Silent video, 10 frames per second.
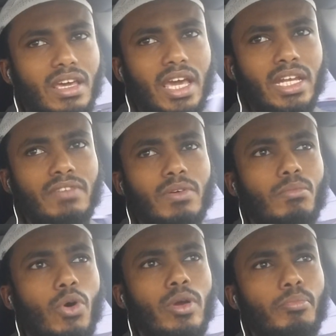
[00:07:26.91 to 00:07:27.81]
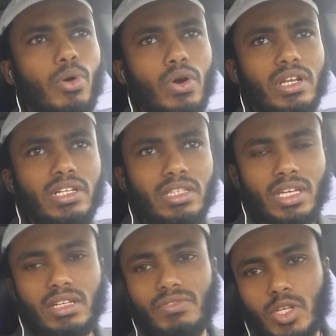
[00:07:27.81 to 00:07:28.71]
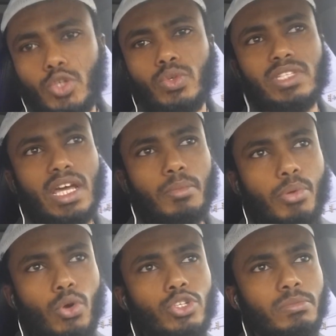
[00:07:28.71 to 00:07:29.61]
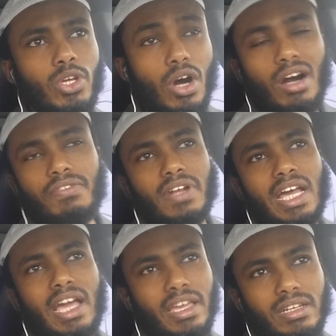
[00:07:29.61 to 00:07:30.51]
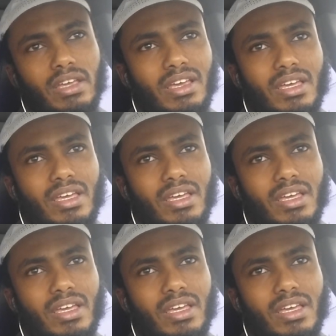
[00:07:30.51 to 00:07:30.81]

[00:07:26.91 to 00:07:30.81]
and even more importantly, the individuals that approach me offline